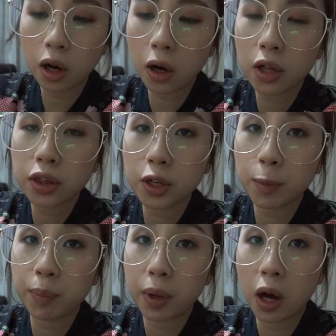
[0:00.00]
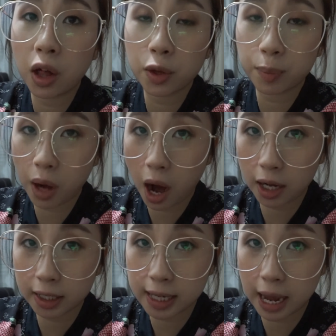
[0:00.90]
All the
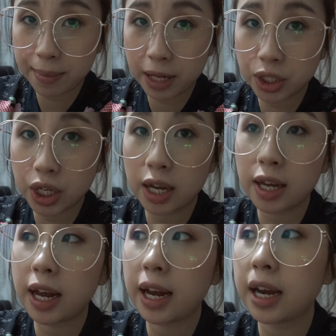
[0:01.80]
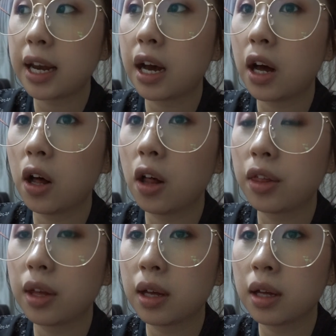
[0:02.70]
products that I mentioned and all
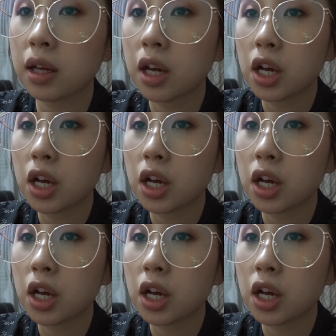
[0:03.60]
the